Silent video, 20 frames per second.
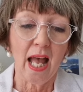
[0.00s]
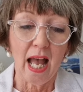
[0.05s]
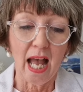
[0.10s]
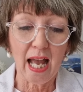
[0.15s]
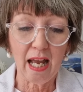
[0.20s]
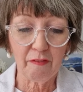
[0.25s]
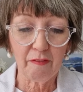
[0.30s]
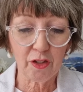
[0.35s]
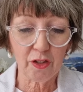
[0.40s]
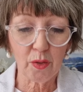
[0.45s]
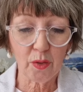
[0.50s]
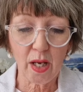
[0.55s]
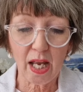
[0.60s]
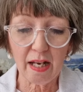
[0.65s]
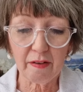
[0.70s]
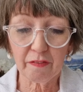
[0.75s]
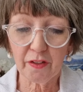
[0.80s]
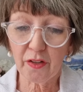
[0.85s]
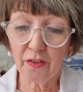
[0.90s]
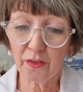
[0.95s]
Have you
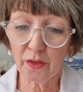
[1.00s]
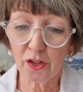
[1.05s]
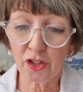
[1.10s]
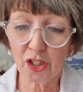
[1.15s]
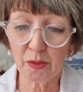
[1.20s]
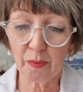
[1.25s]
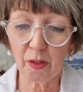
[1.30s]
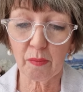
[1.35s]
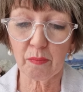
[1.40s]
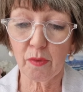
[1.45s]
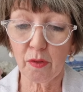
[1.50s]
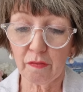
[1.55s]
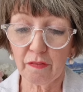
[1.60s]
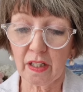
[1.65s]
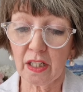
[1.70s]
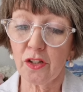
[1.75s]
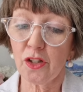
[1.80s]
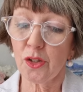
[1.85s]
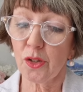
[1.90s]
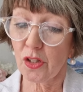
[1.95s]
ever thought about
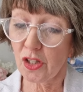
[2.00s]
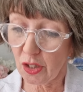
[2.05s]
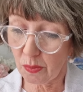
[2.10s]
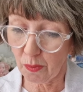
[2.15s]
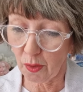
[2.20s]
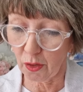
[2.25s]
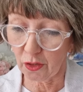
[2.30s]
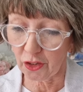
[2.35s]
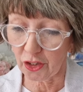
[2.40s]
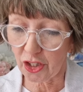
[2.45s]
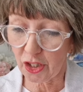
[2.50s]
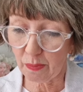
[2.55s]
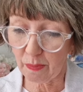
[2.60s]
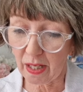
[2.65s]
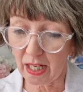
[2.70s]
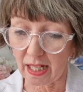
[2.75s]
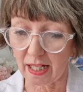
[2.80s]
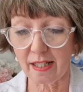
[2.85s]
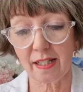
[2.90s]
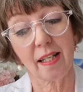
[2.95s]
moving to a smaller
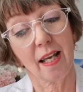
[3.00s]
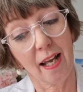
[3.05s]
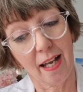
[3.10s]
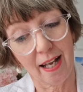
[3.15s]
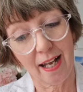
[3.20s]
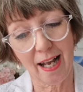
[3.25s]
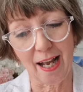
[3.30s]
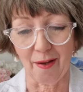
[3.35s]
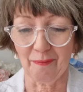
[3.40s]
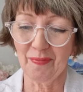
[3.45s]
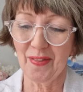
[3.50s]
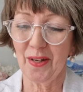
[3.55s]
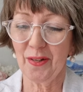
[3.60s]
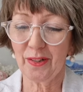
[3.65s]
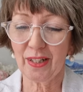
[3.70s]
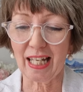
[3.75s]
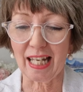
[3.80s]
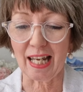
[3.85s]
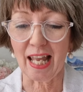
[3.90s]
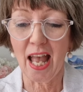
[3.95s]
space? Haha.
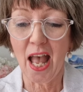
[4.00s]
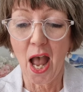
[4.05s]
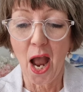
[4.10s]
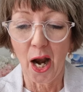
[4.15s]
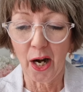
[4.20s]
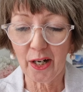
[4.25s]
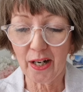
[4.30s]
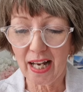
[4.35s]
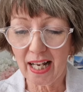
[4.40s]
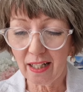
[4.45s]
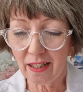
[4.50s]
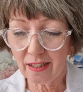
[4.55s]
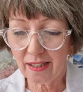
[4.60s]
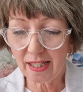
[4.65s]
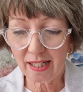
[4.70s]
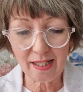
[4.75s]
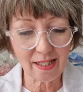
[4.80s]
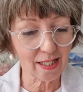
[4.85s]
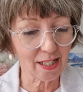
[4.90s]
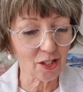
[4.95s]
Okay, our
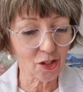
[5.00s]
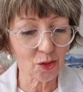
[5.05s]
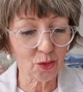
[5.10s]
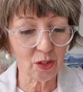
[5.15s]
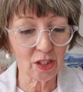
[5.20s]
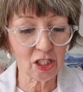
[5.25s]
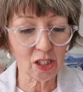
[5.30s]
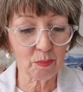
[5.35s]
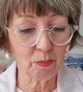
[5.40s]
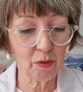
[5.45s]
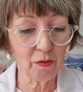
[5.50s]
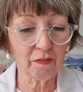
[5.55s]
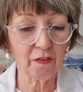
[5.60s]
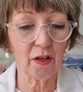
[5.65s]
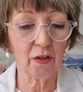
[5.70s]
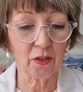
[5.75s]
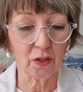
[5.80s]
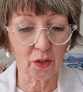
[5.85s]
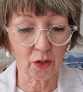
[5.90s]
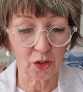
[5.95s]
eldest is going to move
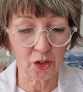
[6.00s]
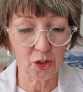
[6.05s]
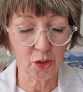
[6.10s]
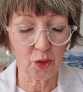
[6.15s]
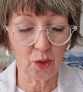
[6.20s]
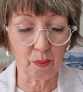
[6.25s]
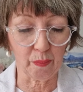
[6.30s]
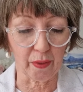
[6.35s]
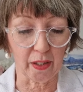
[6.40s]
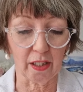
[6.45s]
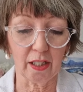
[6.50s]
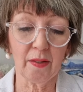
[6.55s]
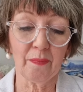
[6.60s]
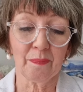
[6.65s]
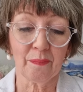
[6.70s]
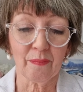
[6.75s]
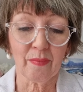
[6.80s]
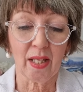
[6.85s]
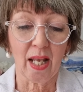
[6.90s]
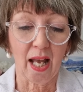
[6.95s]
out in October,
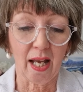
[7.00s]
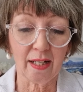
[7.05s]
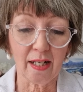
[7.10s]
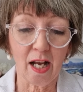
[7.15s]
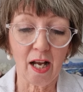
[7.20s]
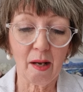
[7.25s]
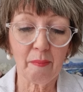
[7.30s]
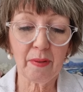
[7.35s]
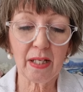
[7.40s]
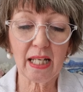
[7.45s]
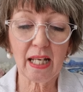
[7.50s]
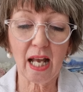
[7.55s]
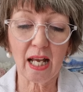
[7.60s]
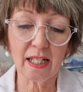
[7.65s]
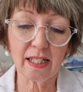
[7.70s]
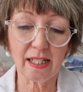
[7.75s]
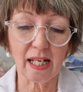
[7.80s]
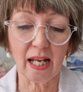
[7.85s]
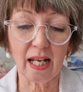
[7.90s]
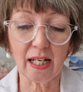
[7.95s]
and hubby
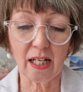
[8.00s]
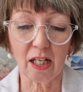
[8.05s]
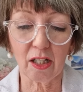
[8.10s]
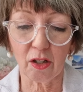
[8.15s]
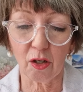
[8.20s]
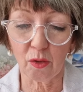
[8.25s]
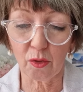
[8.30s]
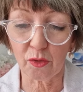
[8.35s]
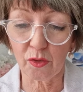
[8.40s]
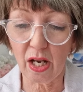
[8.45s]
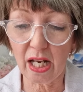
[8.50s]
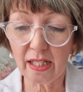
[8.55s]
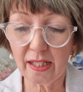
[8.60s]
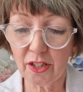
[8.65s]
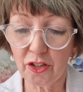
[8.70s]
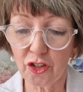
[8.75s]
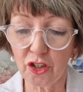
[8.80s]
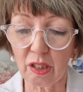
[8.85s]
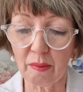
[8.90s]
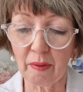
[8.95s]
and I are
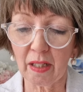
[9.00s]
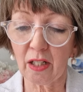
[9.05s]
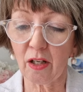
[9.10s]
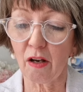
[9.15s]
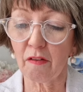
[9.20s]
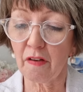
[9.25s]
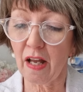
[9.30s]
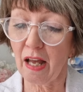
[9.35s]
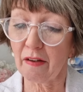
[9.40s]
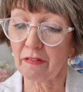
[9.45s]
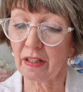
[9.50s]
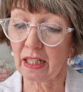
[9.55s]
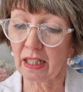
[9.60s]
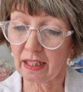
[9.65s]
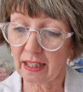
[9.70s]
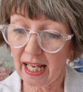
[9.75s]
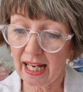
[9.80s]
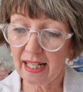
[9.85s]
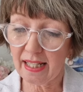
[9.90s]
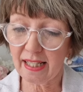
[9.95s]
already dreaming of having
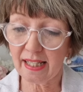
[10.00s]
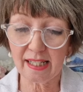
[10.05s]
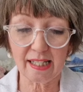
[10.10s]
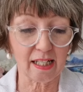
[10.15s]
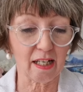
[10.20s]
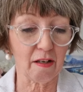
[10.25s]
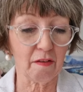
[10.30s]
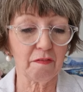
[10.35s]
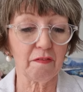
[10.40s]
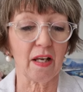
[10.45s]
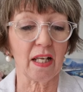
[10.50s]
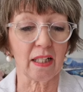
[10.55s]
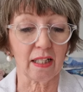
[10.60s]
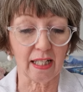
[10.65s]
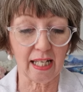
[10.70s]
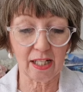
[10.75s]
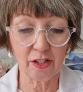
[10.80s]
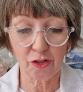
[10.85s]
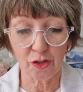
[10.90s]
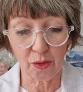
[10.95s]
less stuff and
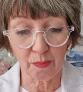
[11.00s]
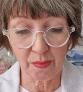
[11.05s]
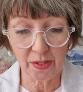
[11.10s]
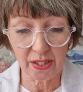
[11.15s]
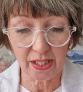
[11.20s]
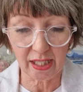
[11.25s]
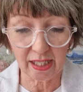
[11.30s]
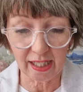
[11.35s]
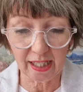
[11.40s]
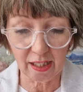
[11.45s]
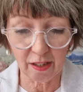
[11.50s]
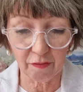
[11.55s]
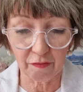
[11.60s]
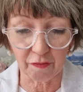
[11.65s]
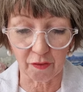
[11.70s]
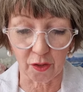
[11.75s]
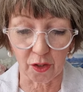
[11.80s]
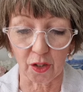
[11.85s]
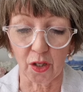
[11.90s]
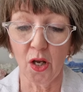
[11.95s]
less rooms to care
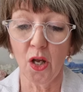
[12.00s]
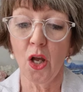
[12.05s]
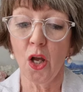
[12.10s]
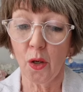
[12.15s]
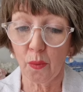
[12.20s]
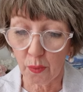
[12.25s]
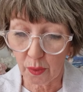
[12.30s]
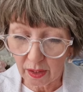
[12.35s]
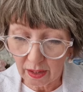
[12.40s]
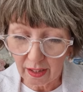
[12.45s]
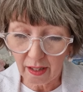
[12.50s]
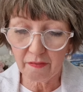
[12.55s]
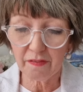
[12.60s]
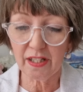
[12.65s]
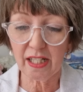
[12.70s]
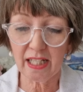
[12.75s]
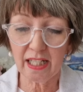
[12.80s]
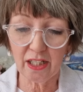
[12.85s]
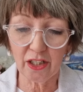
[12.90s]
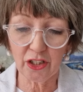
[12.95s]
for. We'd love
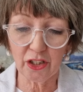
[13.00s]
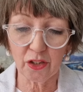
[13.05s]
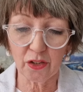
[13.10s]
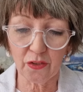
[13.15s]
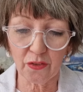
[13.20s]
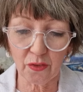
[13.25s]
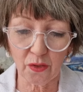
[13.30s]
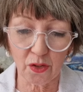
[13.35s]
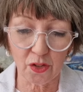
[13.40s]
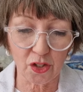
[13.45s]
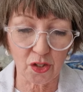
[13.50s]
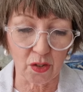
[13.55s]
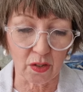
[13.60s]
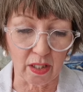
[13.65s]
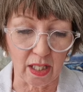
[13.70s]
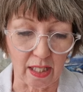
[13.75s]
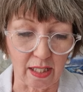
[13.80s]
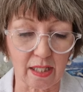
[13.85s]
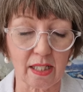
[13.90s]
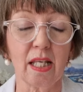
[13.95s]
to hear your thoughts
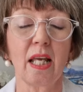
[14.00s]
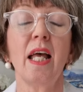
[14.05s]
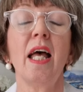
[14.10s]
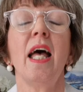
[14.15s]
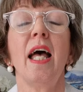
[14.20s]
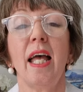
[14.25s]
on this.